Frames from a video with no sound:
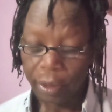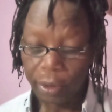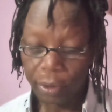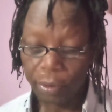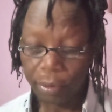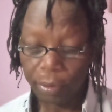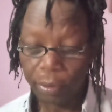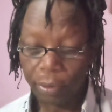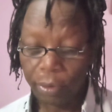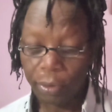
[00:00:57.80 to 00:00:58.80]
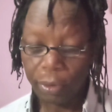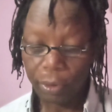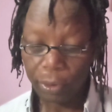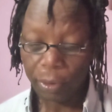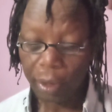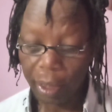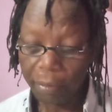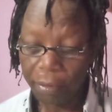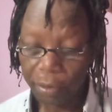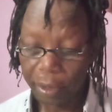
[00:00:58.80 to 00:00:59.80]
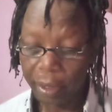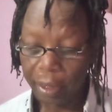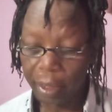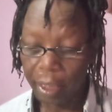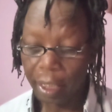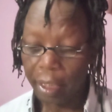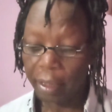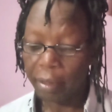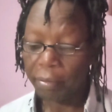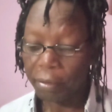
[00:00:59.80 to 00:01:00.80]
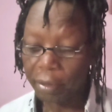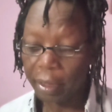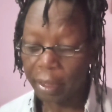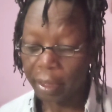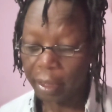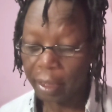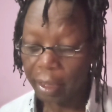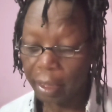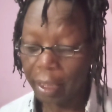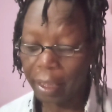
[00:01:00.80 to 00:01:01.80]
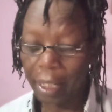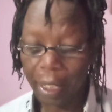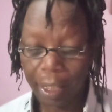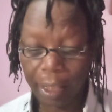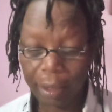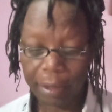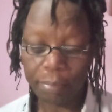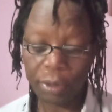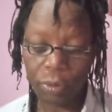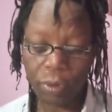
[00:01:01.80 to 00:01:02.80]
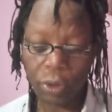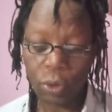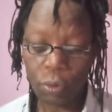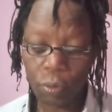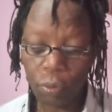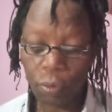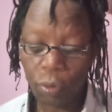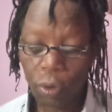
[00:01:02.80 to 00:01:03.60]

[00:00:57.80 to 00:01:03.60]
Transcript: So nuclear forces are the forces that act between two